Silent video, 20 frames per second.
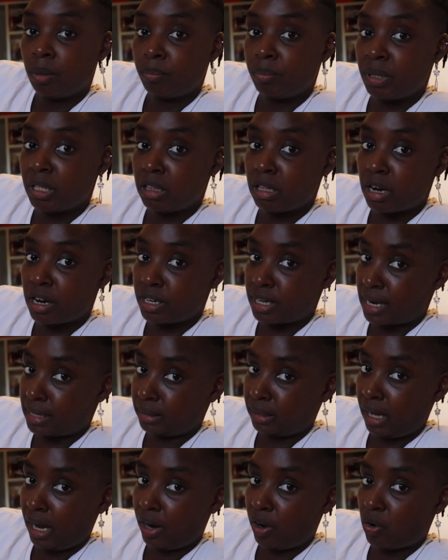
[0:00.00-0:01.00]
been there, done
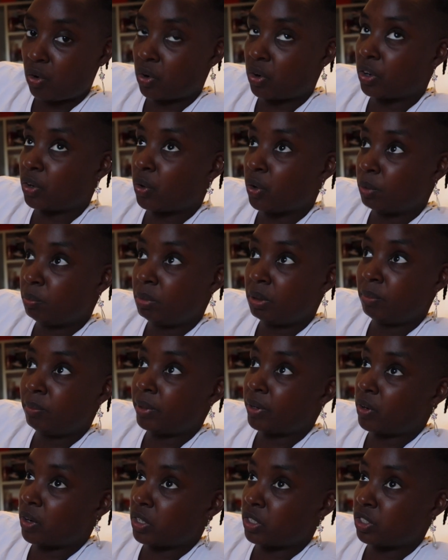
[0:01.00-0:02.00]
that, or it could be
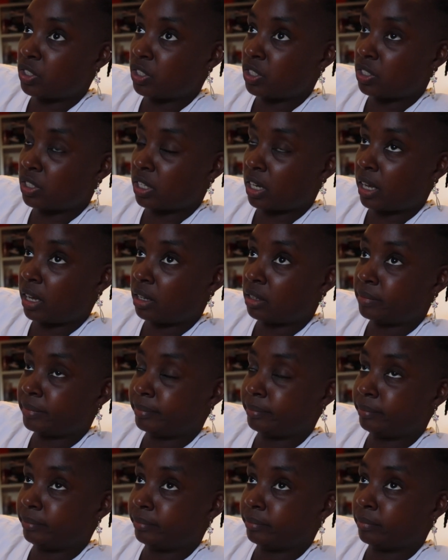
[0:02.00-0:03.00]
because she's like
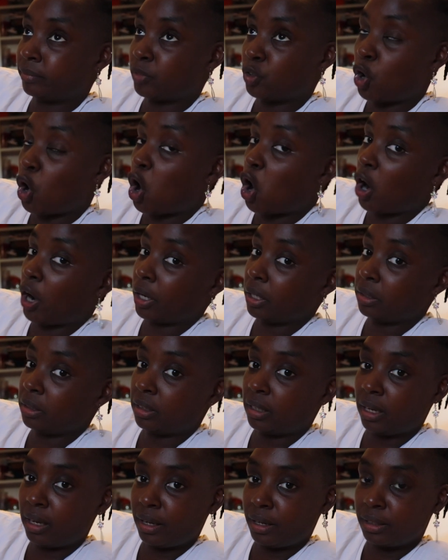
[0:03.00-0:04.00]
hot
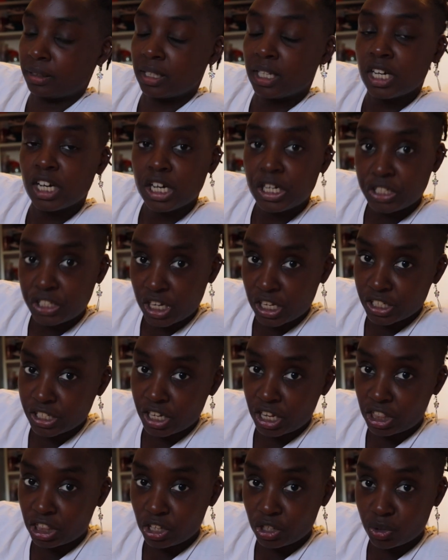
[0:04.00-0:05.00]
and she has
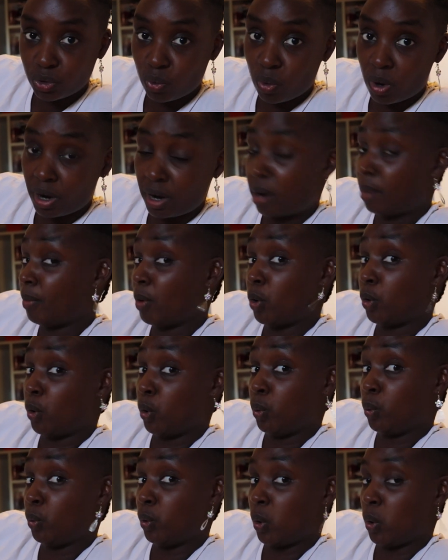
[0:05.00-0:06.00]
nothing to worry about.
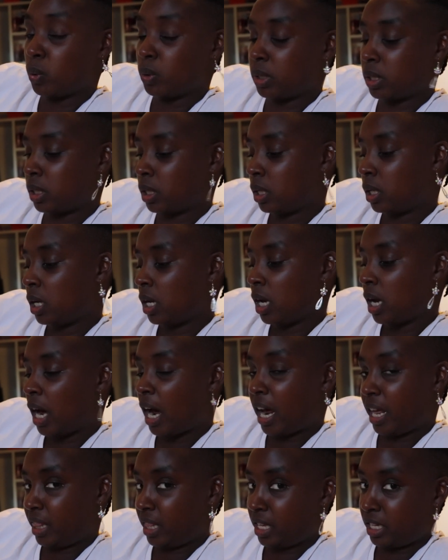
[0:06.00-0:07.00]
Who knows?
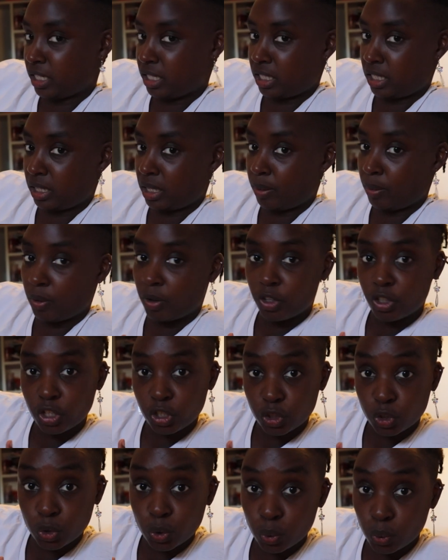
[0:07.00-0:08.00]
I think it's the
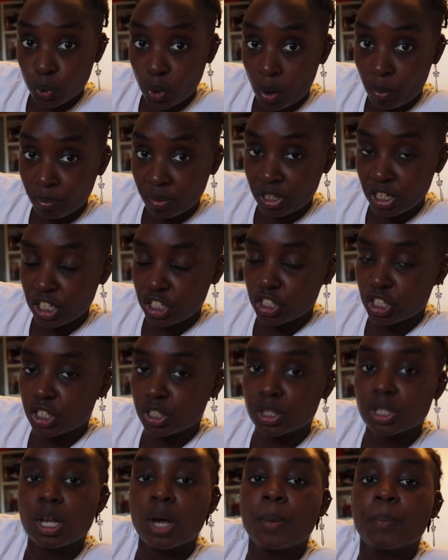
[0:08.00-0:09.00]
two
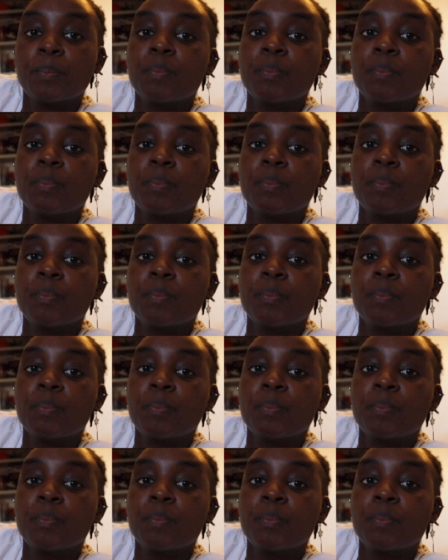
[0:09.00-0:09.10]
combinations.